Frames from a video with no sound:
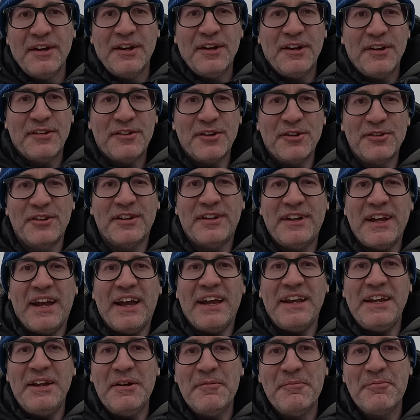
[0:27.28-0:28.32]
And so
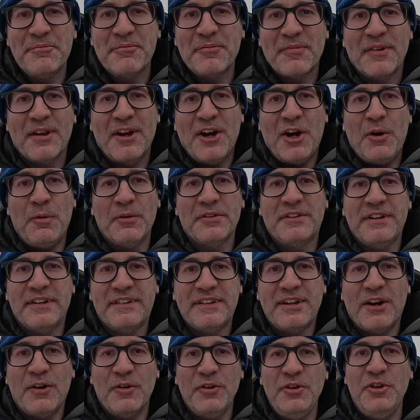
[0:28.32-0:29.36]
today, I want to
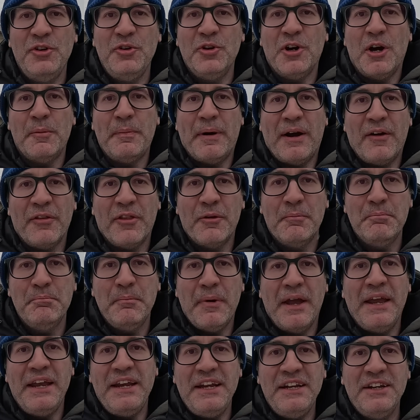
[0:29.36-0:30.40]
tell you about the
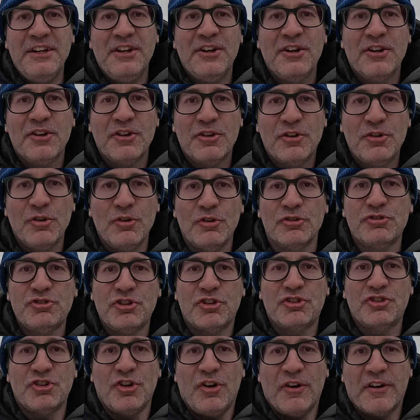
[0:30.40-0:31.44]
main culture
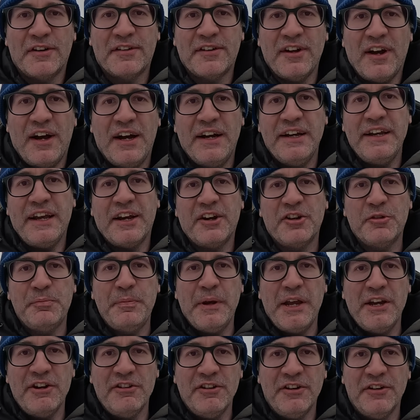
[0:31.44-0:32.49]
shocks that I
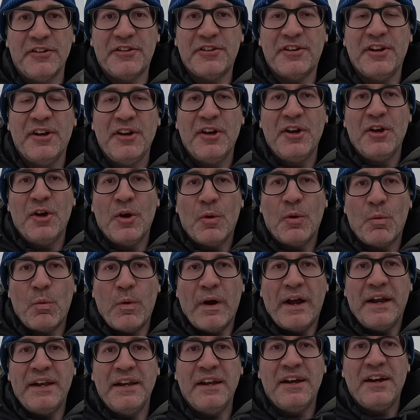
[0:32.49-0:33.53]
experienced
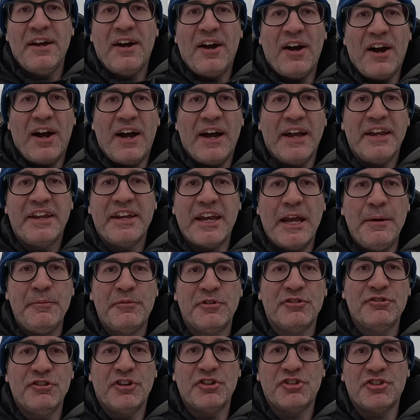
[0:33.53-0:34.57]
when I came
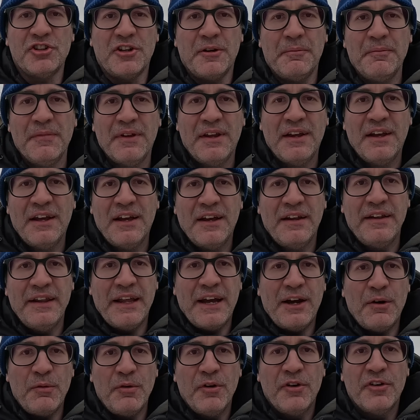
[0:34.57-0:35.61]
to Russia.
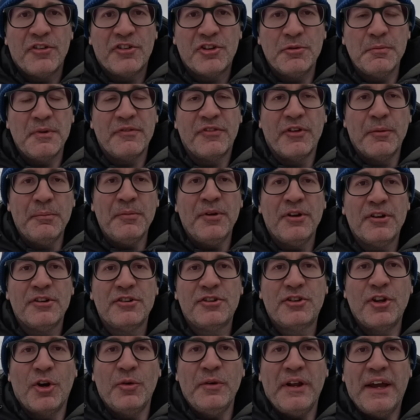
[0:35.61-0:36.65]
Now, some of them
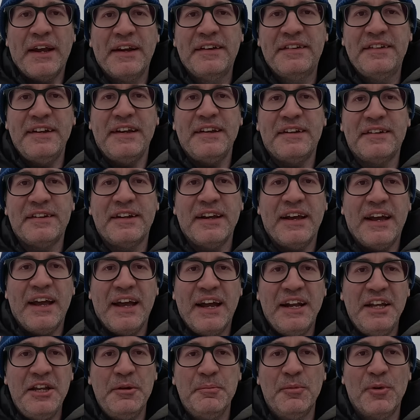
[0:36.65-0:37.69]
don't exist
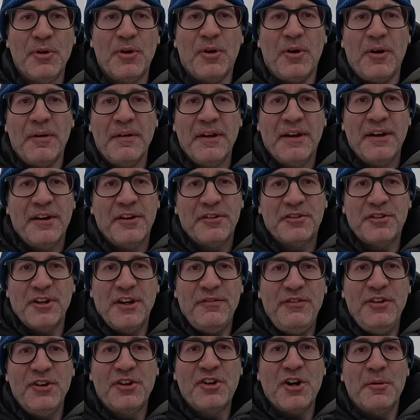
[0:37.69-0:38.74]
anymore. So
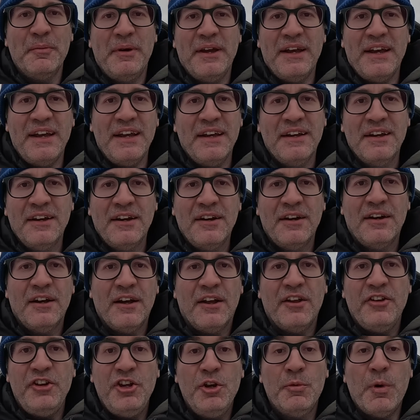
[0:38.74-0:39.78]
if you come here,
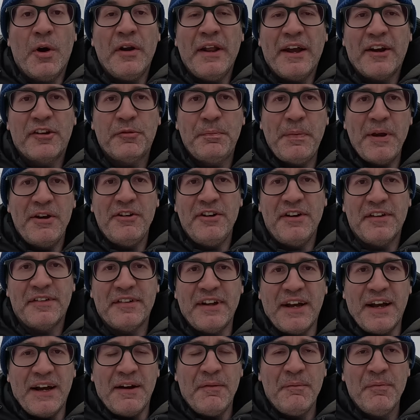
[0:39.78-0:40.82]
you won't experience
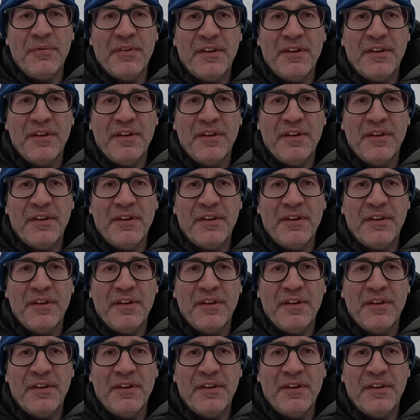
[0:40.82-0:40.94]
that.